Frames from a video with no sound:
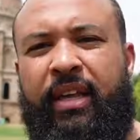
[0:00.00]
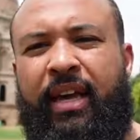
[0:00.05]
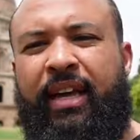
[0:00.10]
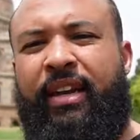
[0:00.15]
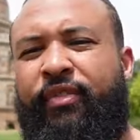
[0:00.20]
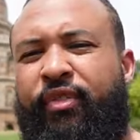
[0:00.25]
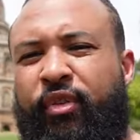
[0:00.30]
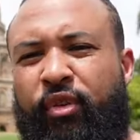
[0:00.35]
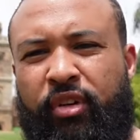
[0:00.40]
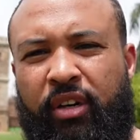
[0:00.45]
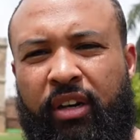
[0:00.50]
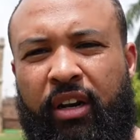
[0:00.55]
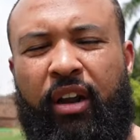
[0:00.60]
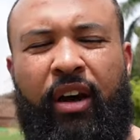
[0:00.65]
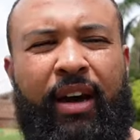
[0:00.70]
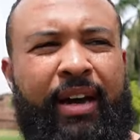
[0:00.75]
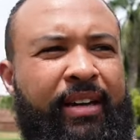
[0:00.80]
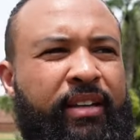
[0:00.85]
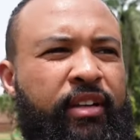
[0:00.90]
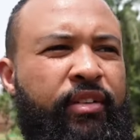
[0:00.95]
And if you could
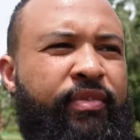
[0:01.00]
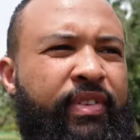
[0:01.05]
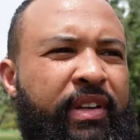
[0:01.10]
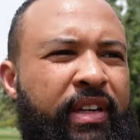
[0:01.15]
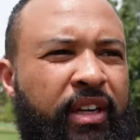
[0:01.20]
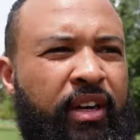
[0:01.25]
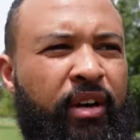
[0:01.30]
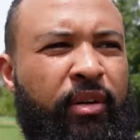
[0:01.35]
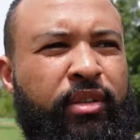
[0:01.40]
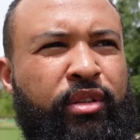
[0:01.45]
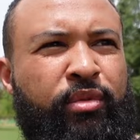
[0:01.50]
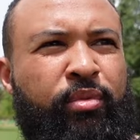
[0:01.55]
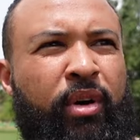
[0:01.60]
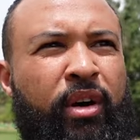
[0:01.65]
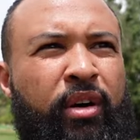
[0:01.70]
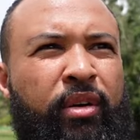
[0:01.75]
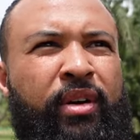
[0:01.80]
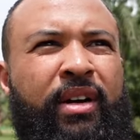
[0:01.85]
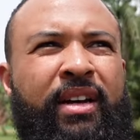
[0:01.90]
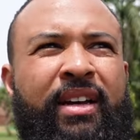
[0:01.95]
like the video as
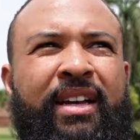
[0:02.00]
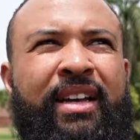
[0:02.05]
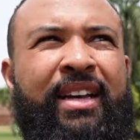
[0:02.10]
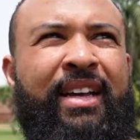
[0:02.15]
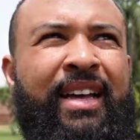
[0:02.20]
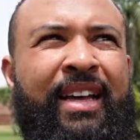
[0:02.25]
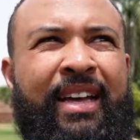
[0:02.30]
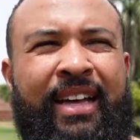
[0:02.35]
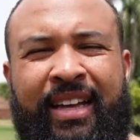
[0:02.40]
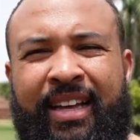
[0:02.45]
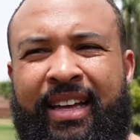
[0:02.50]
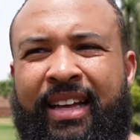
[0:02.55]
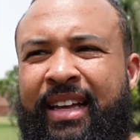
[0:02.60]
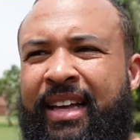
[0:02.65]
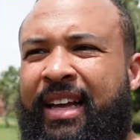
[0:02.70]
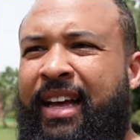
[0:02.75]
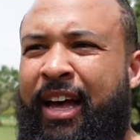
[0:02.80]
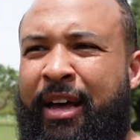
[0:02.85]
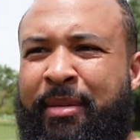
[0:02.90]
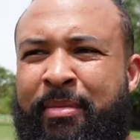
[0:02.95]
well,
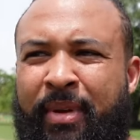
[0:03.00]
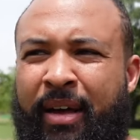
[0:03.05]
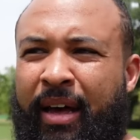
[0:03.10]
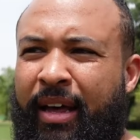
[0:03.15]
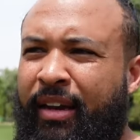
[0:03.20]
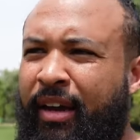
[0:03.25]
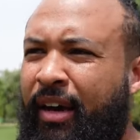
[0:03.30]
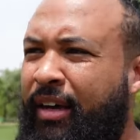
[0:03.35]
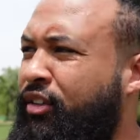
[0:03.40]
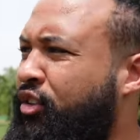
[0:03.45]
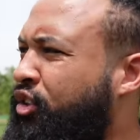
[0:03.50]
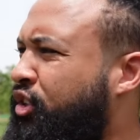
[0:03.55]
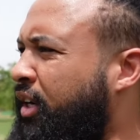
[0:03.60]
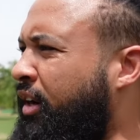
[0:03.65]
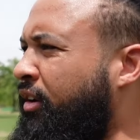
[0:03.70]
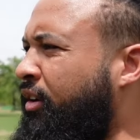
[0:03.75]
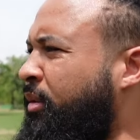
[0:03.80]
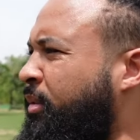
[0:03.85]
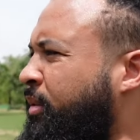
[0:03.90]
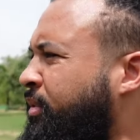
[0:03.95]
and
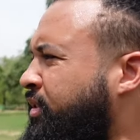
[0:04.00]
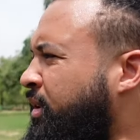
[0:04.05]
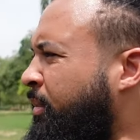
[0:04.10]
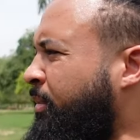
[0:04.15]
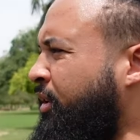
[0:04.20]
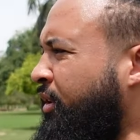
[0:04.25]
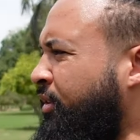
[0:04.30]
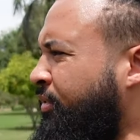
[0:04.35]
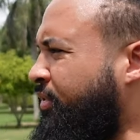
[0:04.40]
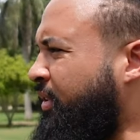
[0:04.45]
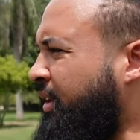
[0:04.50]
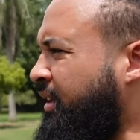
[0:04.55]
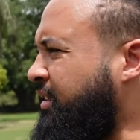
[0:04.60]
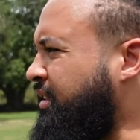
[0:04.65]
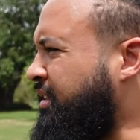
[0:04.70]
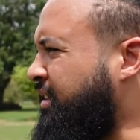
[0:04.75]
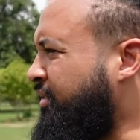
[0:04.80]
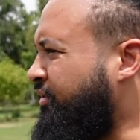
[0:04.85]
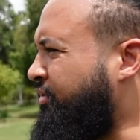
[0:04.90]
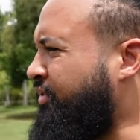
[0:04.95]
share it with some of your
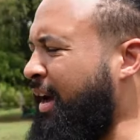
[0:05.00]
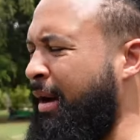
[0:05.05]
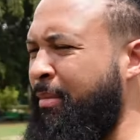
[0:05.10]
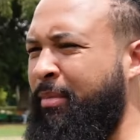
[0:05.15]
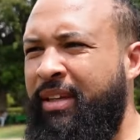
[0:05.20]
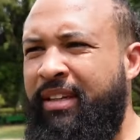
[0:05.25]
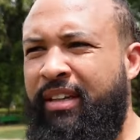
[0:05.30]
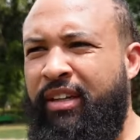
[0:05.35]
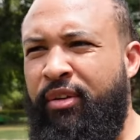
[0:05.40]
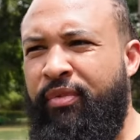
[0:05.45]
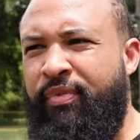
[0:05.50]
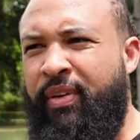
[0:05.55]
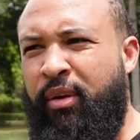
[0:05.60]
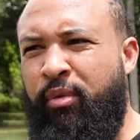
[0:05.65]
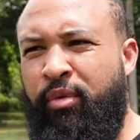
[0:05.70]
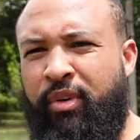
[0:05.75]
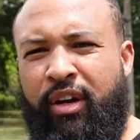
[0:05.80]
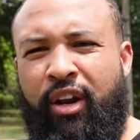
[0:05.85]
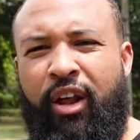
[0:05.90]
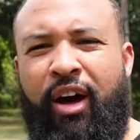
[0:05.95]
friends and family that you
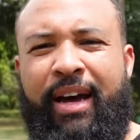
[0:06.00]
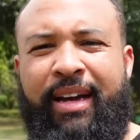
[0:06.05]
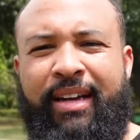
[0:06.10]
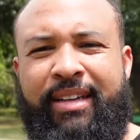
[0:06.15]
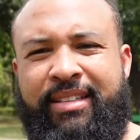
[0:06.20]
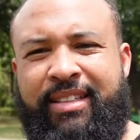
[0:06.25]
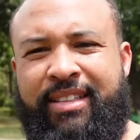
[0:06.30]
think would like